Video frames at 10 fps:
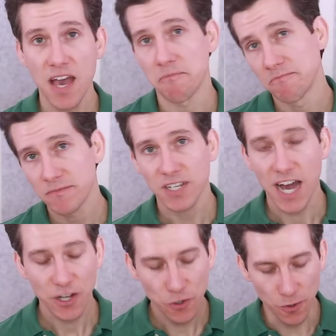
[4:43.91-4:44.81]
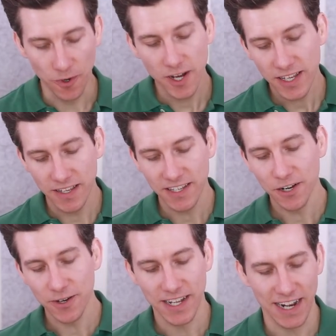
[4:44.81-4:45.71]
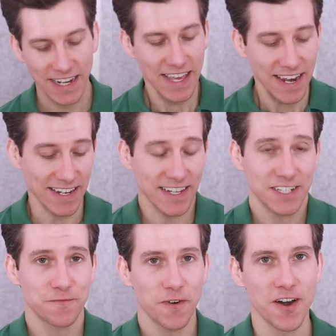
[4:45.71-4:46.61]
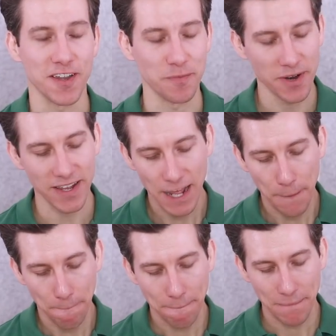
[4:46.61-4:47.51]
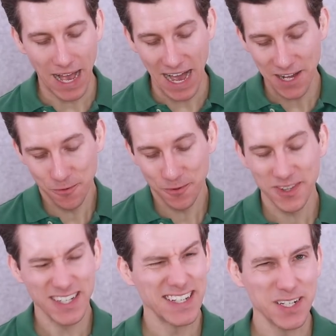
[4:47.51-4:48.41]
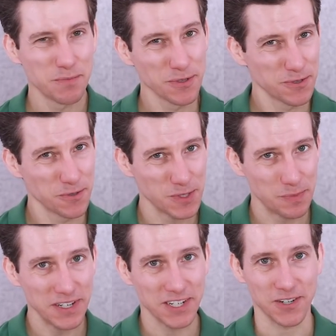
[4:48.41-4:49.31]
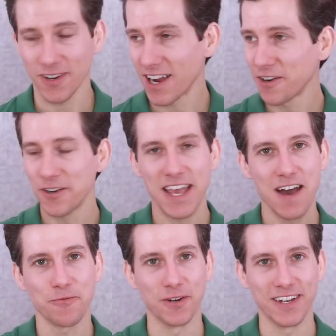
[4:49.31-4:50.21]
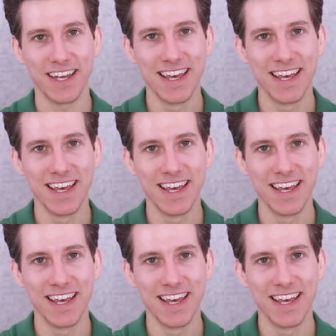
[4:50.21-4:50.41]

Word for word: yeah, kind of cool, right? And, you know, and, and I get it. It's fun, but I don't really need a Bluetooth speaker. I already have one,